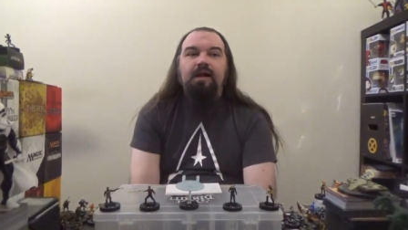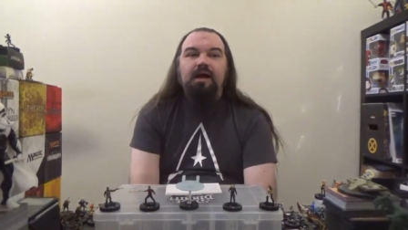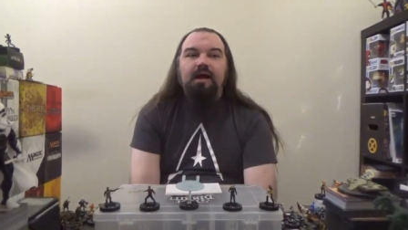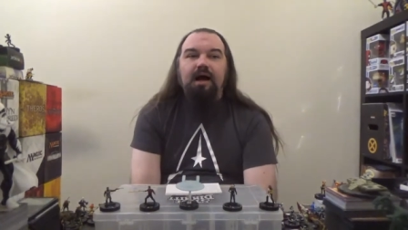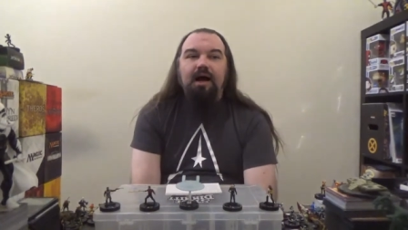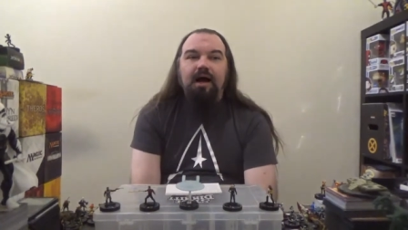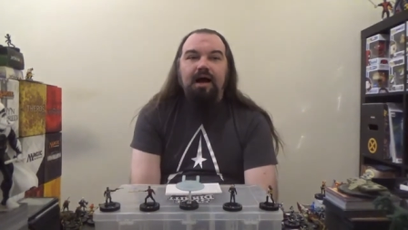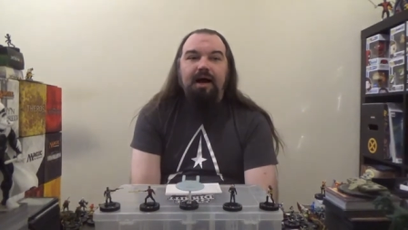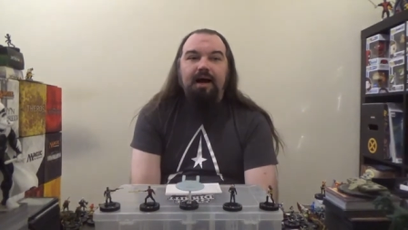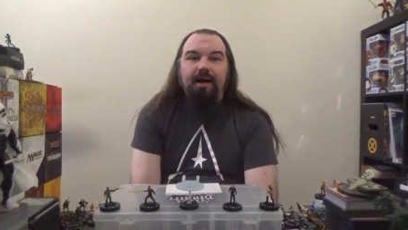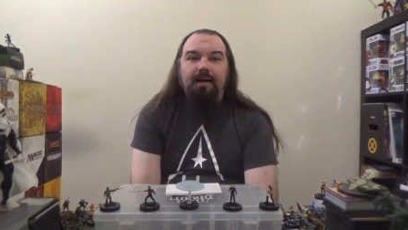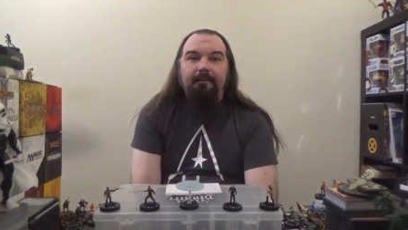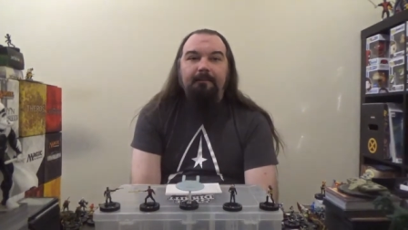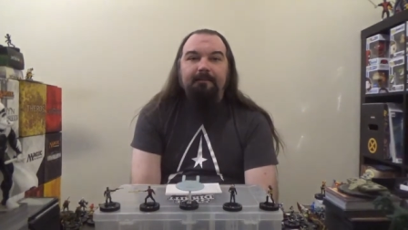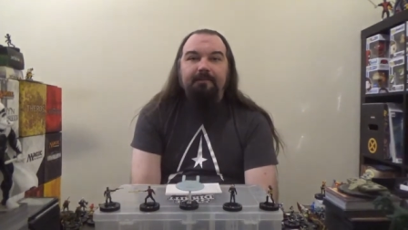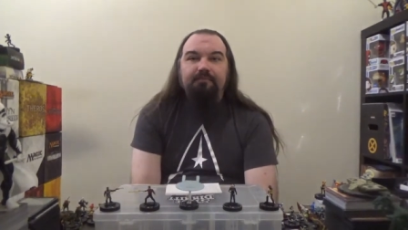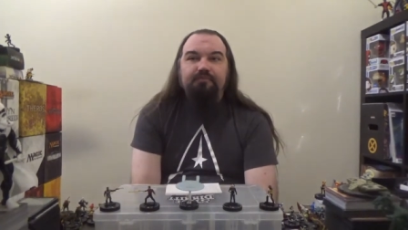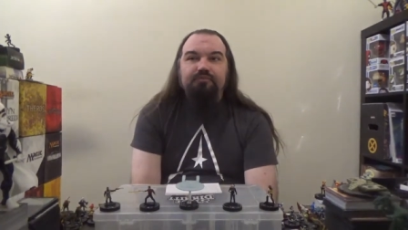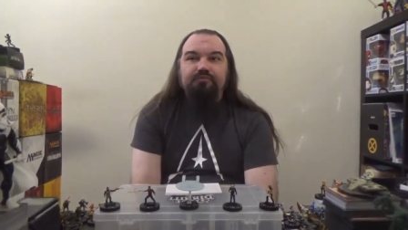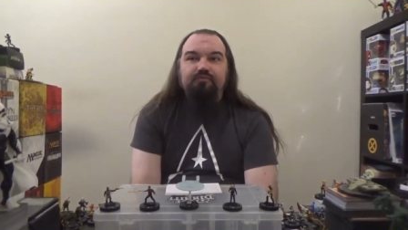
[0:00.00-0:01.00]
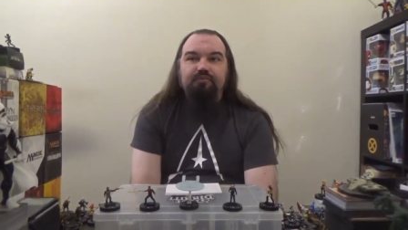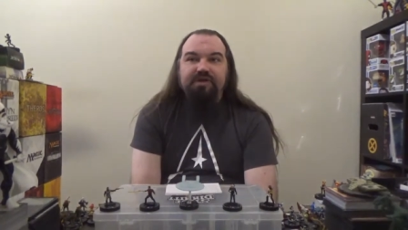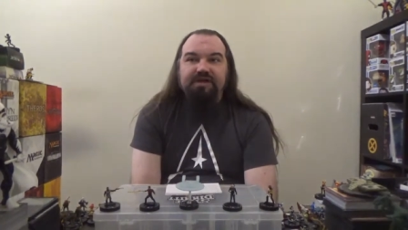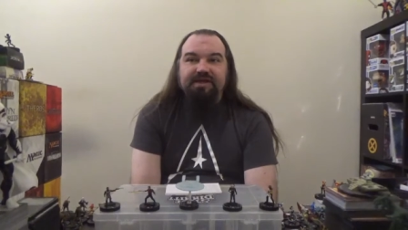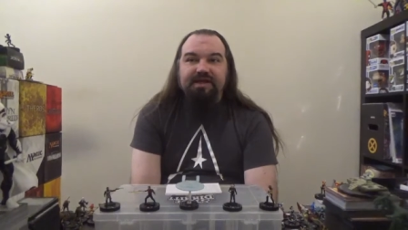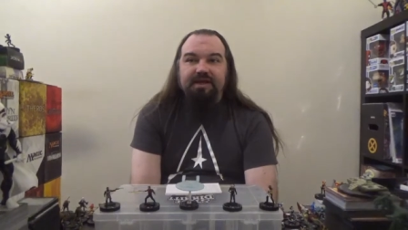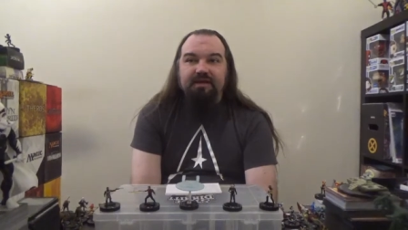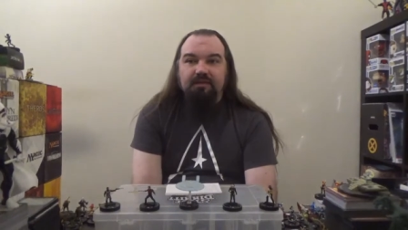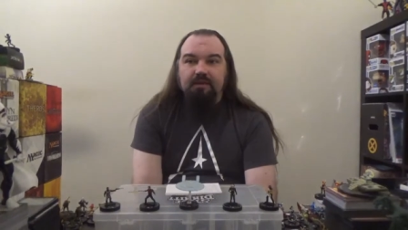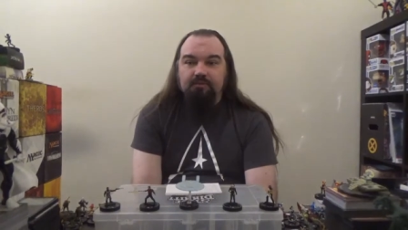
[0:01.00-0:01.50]
Um, we
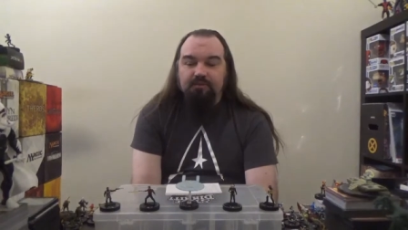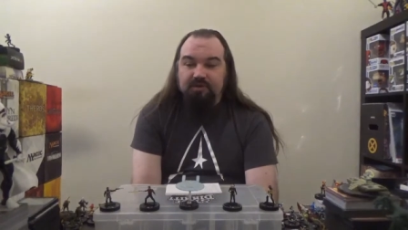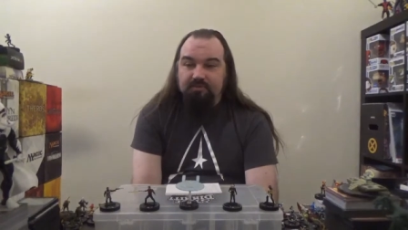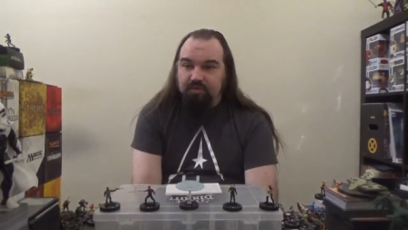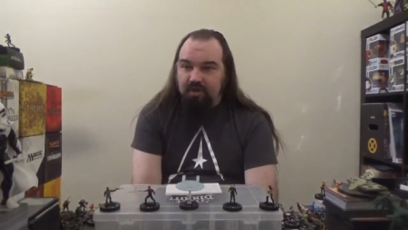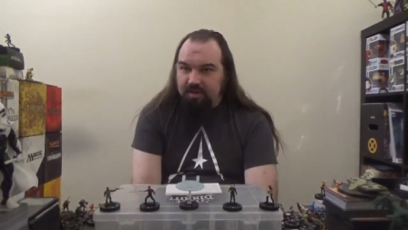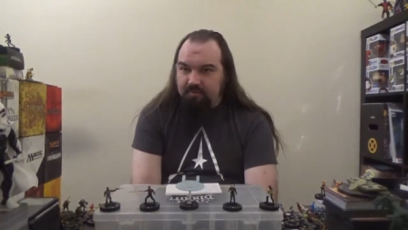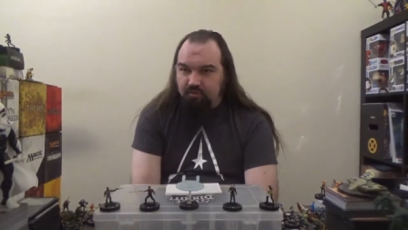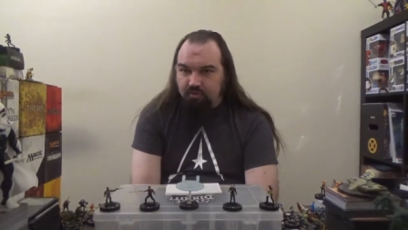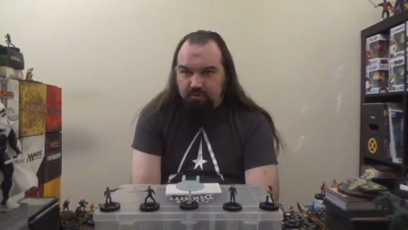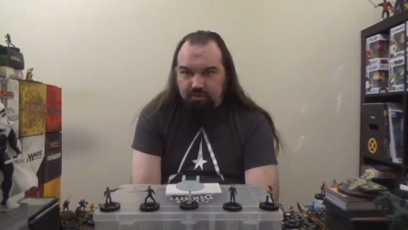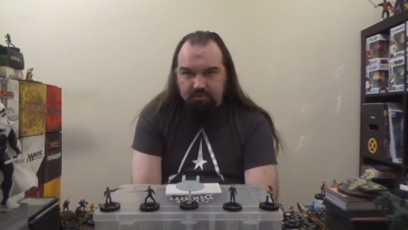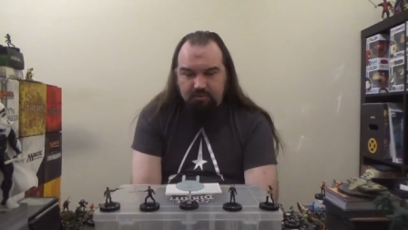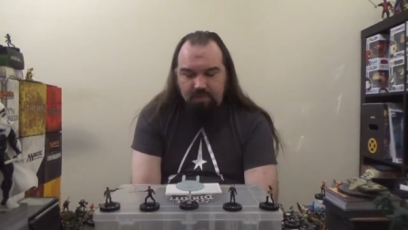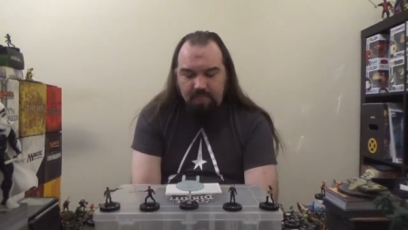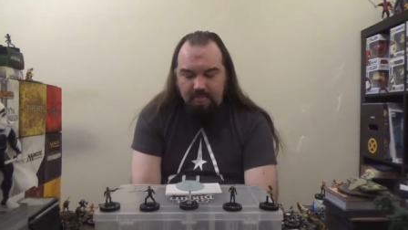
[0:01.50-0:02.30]
get a lot. We get more.